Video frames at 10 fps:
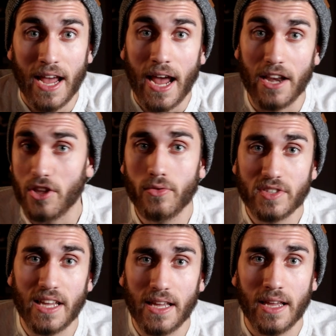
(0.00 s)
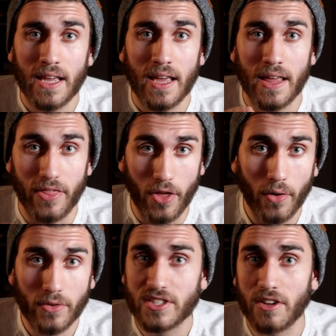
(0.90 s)
and using
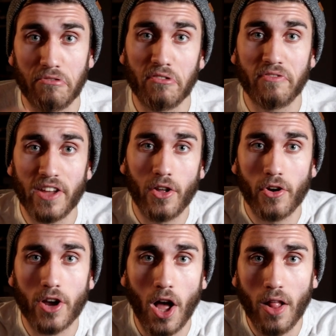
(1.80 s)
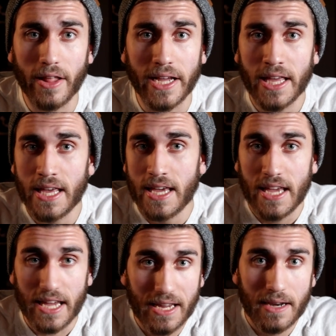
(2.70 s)
those to fulfill her calling
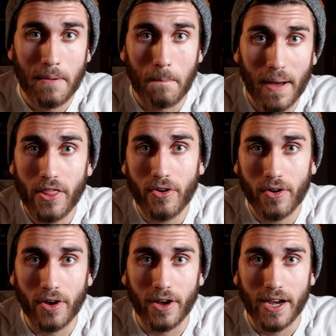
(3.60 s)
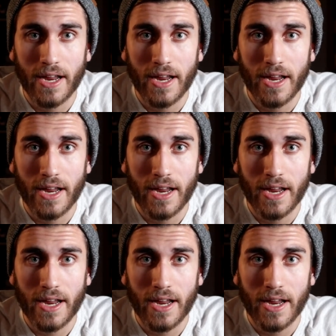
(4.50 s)
in motherhood.